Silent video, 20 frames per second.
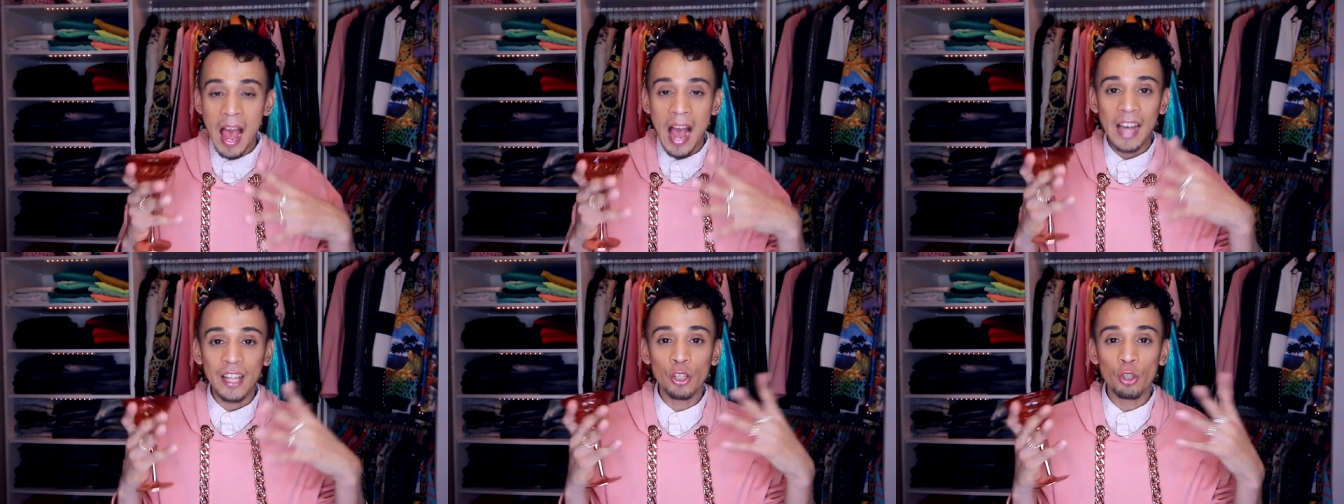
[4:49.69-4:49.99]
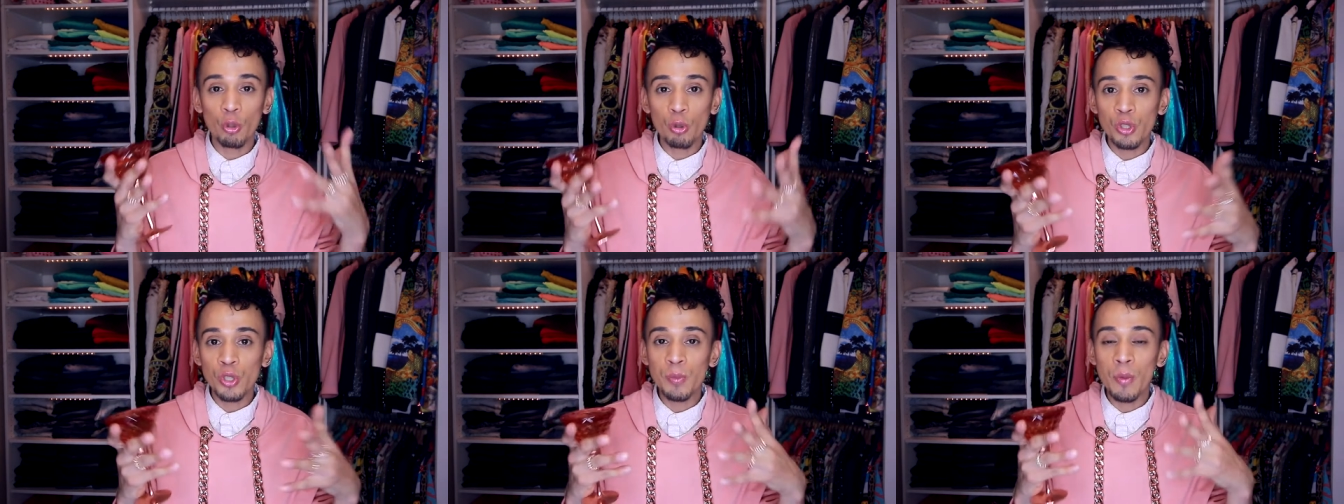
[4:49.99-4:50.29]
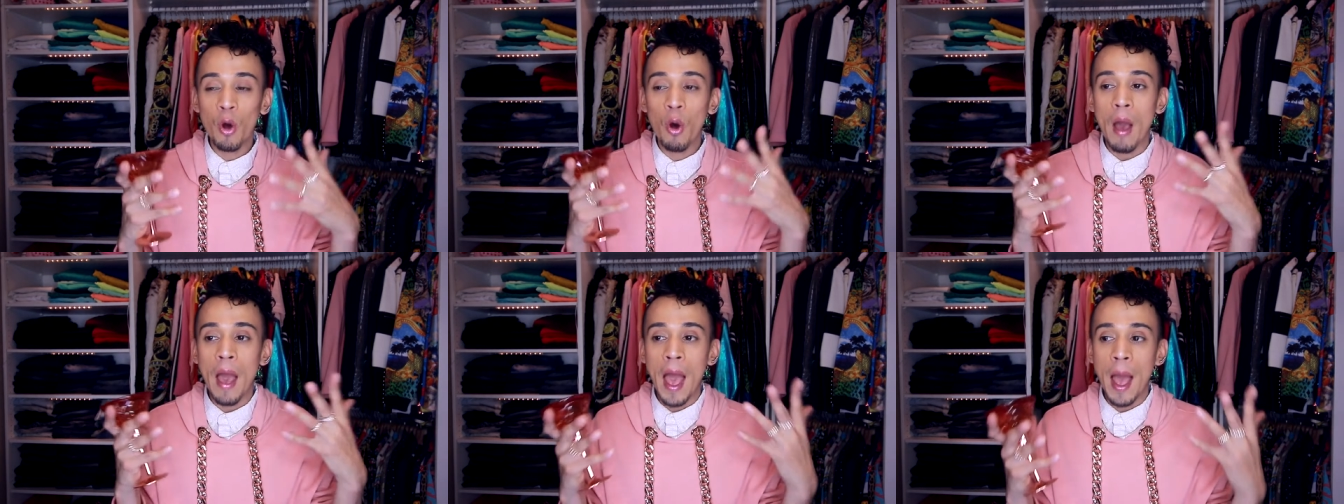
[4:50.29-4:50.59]
I do
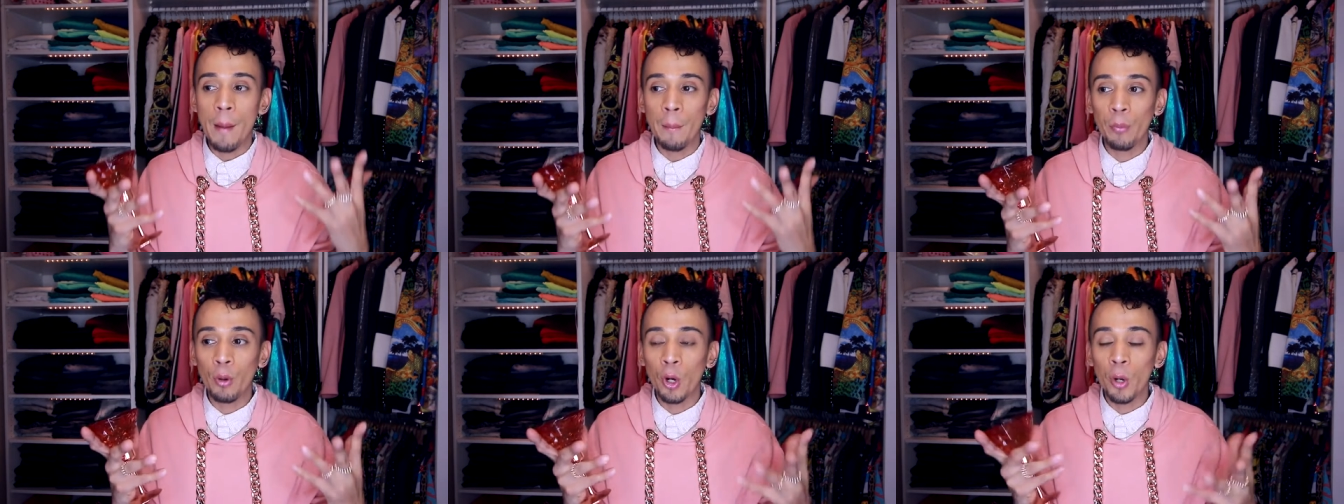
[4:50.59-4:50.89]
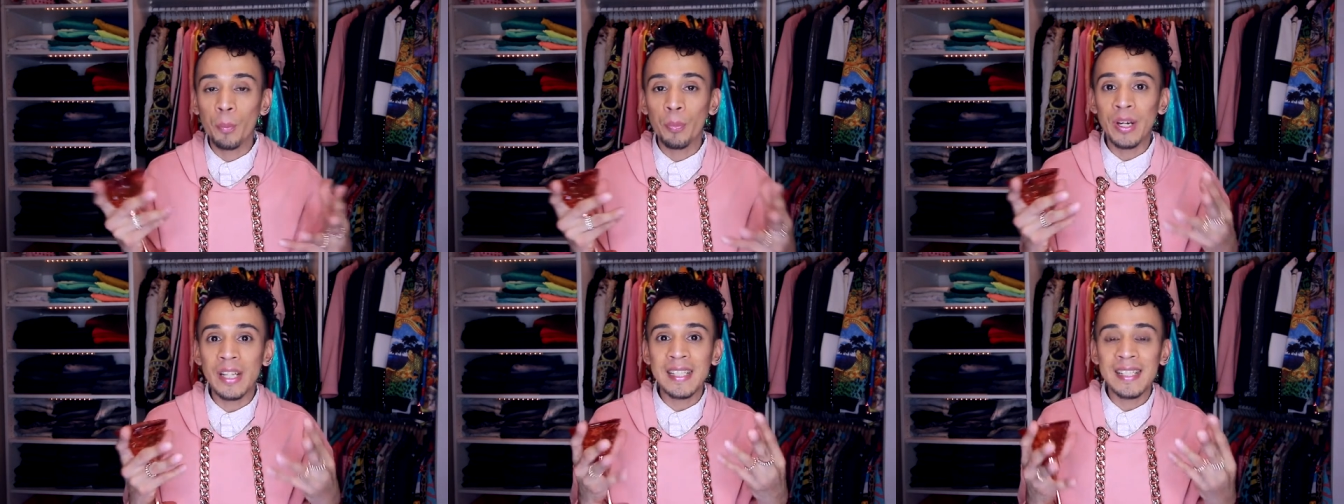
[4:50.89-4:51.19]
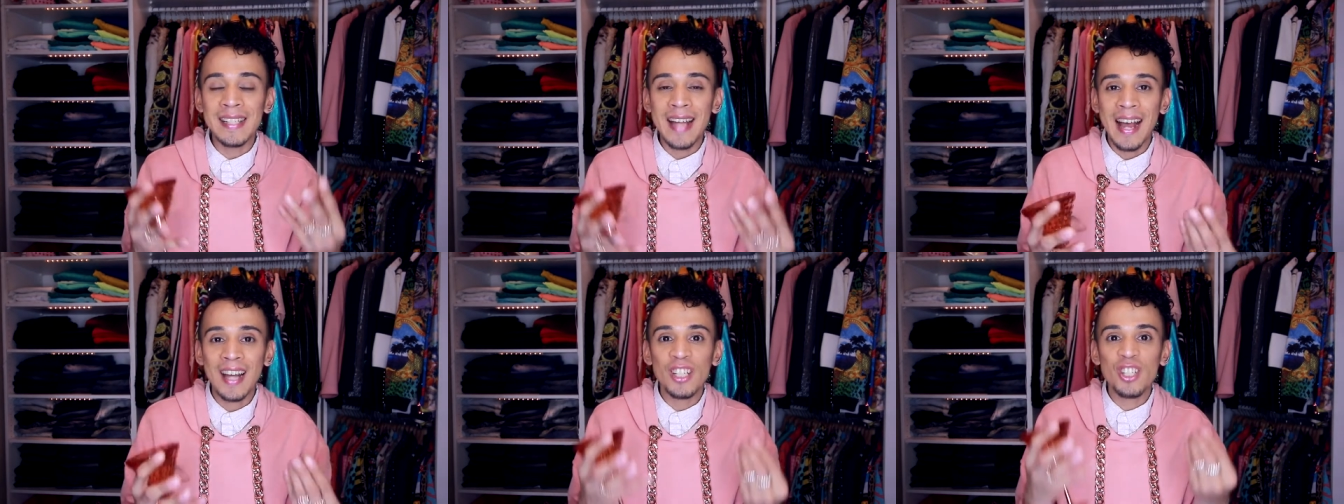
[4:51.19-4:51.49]
smell amber, but
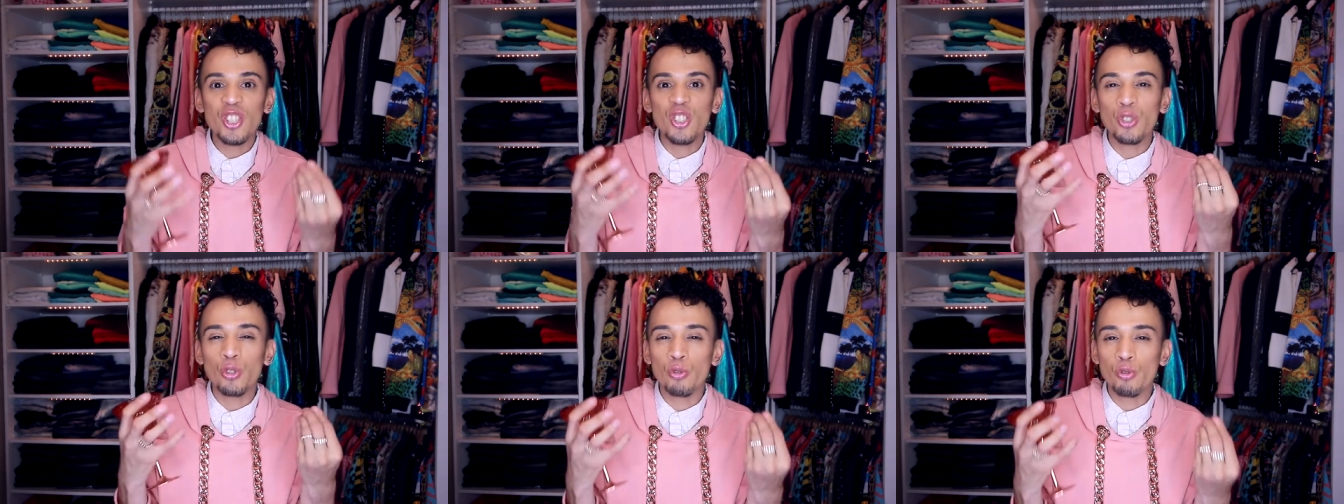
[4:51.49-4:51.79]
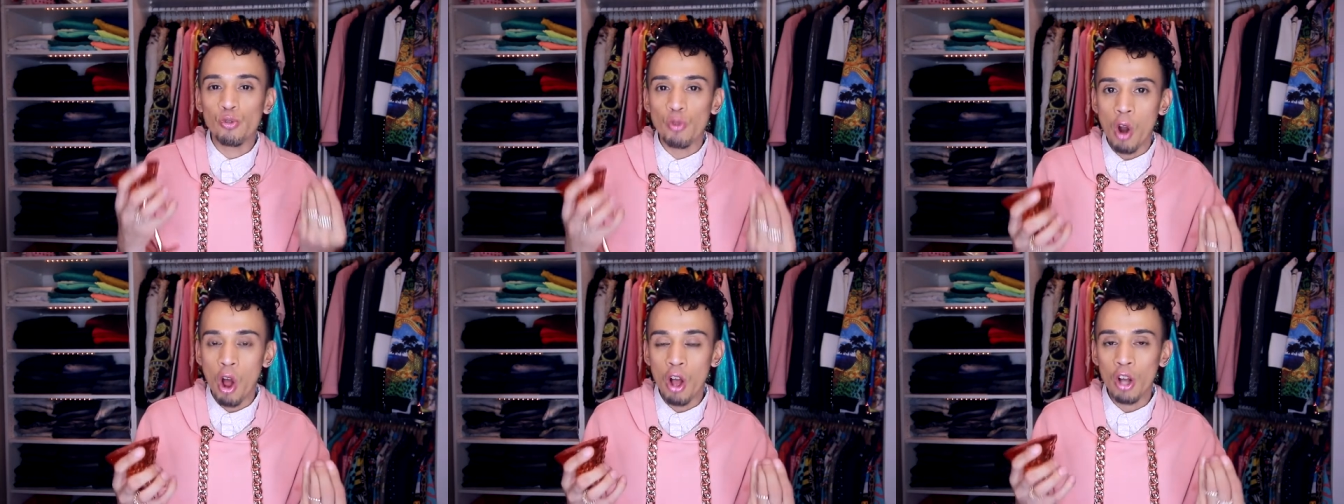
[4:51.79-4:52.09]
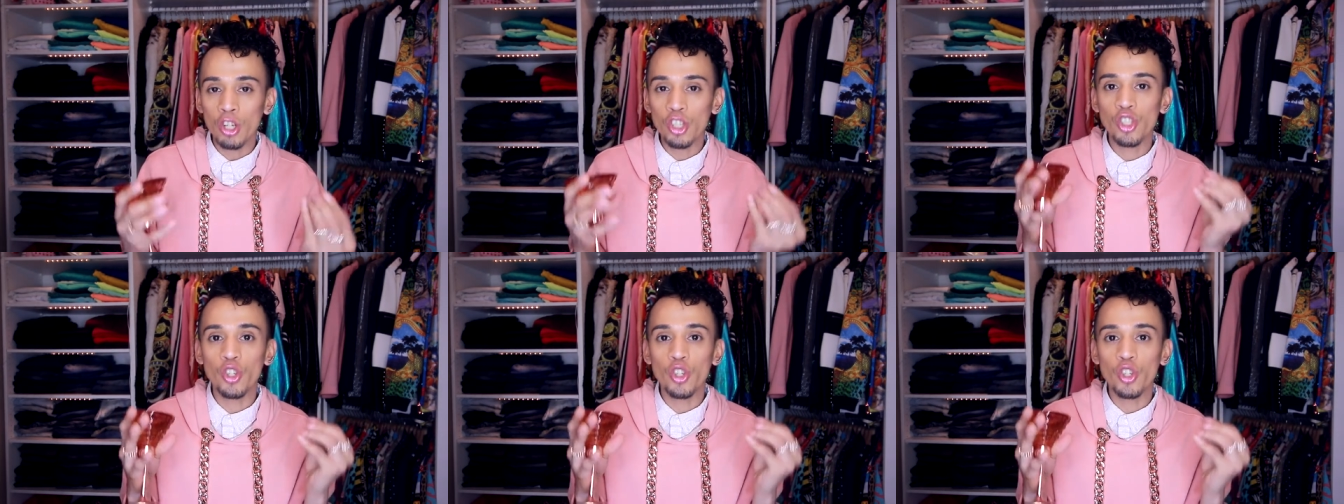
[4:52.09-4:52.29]
it's not strong.